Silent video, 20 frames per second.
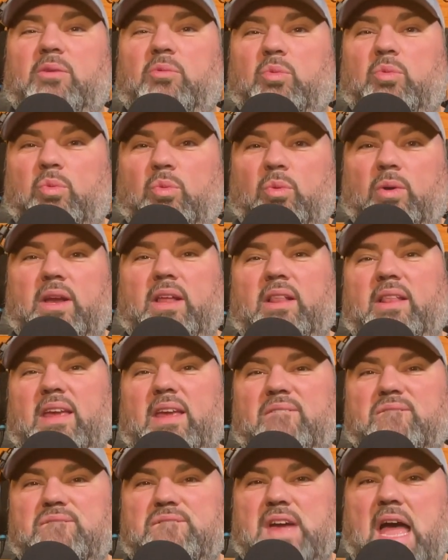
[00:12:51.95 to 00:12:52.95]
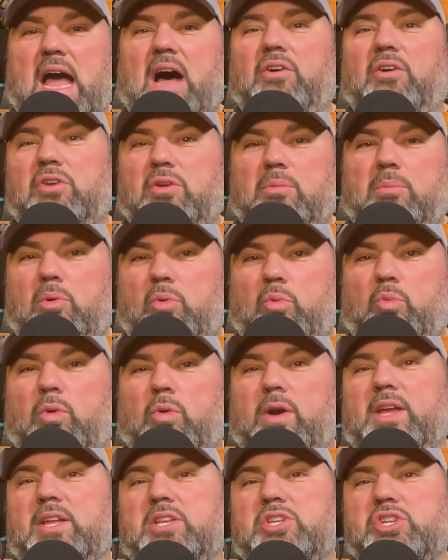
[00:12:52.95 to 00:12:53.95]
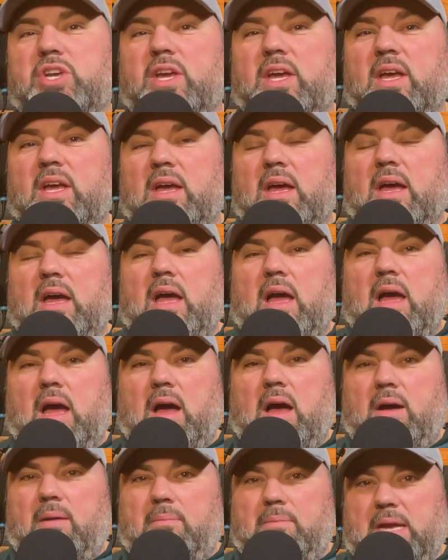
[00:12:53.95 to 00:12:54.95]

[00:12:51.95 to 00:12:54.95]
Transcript: really valuable, rich um,